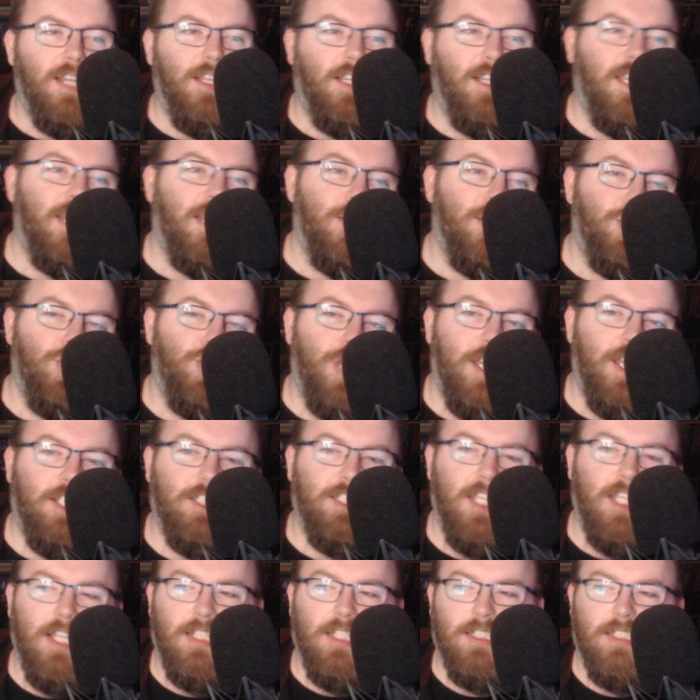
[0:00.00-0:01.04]
that kind of shakes
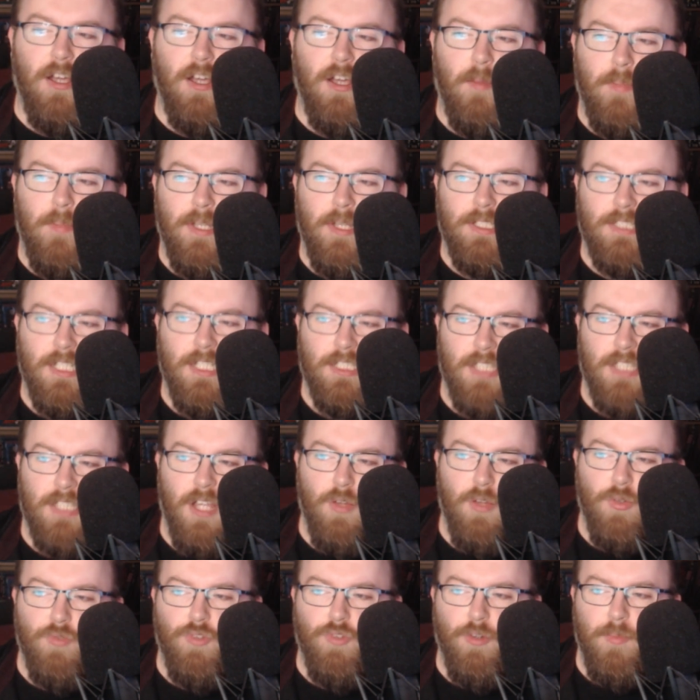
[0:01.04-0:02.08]
things up is this
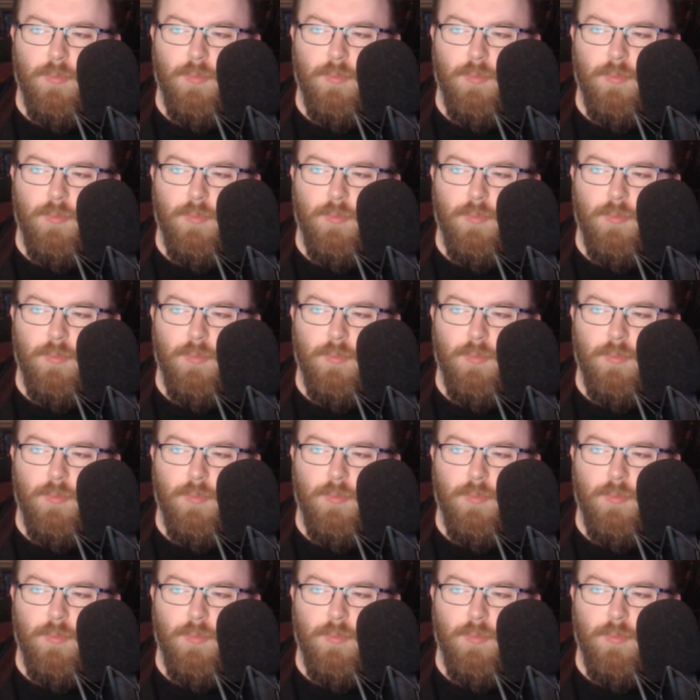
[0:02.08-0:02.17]
little group